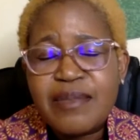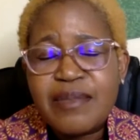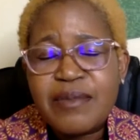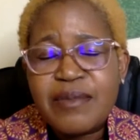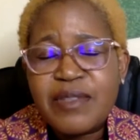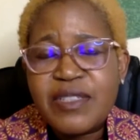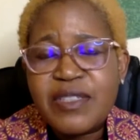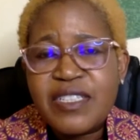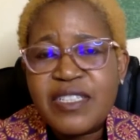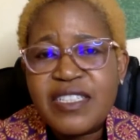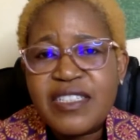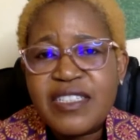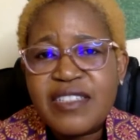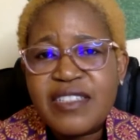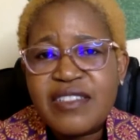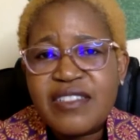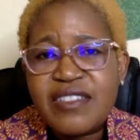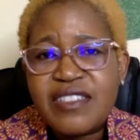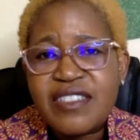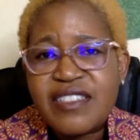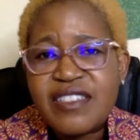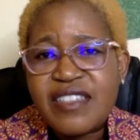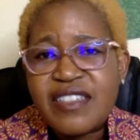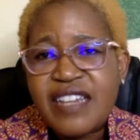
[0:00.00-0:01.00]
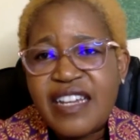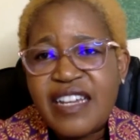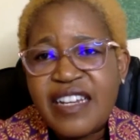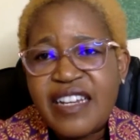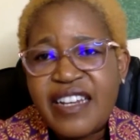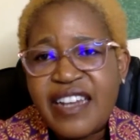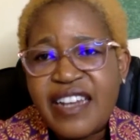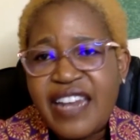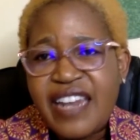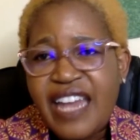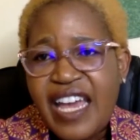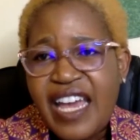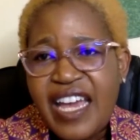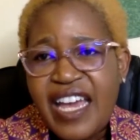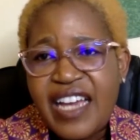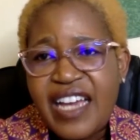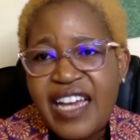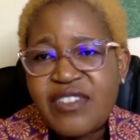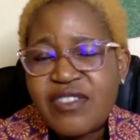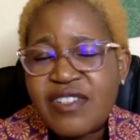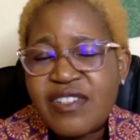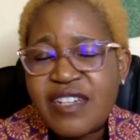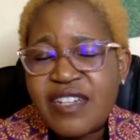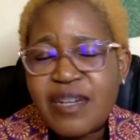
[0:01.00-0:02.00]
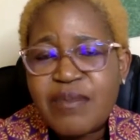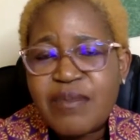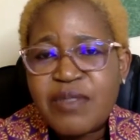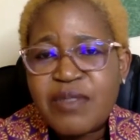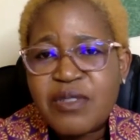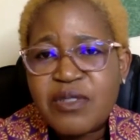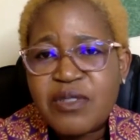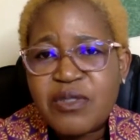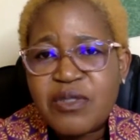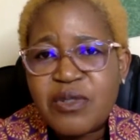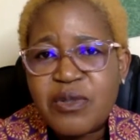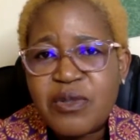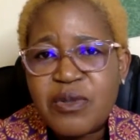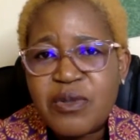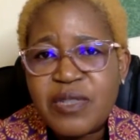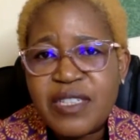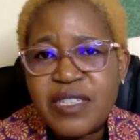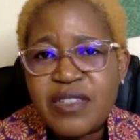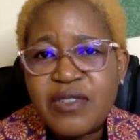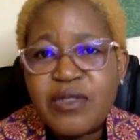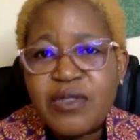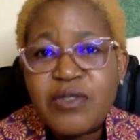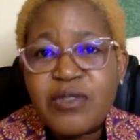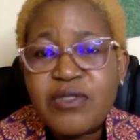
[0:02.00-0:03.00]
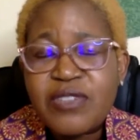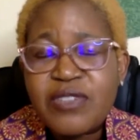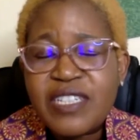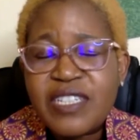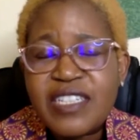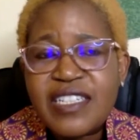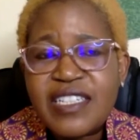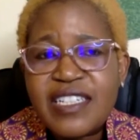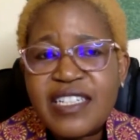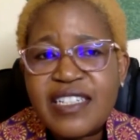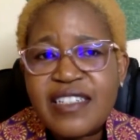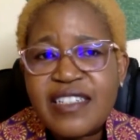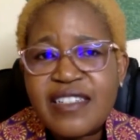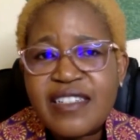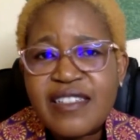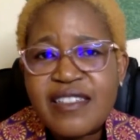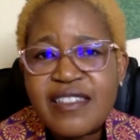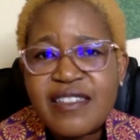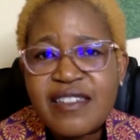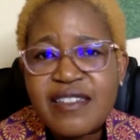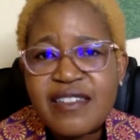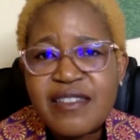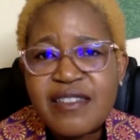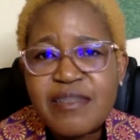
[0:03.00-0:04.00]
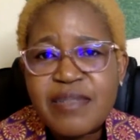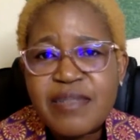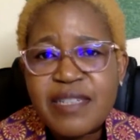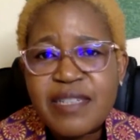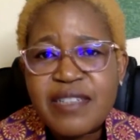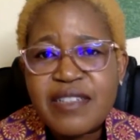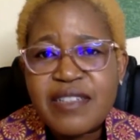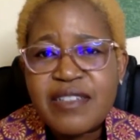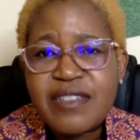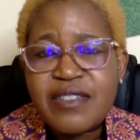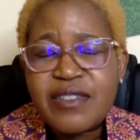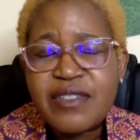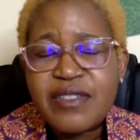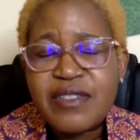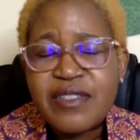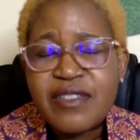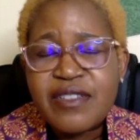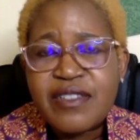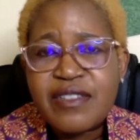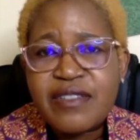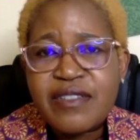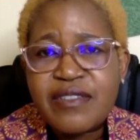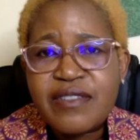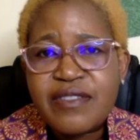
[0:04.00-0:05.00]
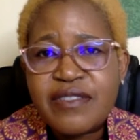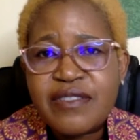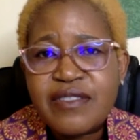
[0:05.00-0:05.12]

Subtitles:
the morning you decide, nah, today I'm not going. Already you're disrespecting yourself.